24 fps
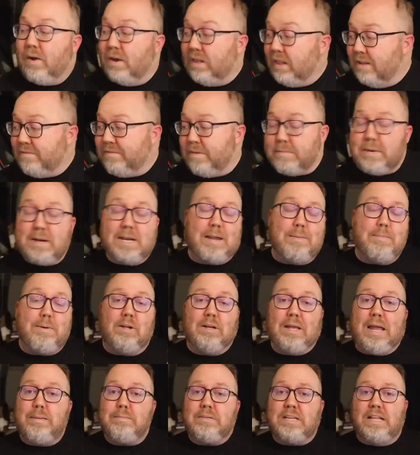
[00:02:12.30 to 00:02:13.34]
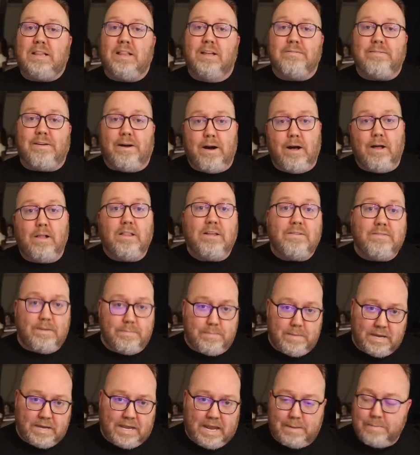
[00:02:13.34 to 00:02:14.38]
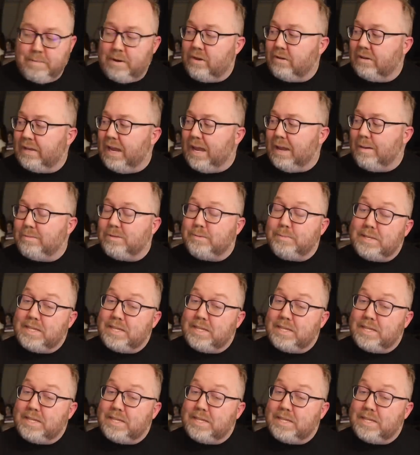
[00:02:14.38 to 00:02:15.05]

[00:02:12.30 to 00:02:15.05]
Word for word: Now, I love the Monkey Ball games. I love all of the Monkey Ball games.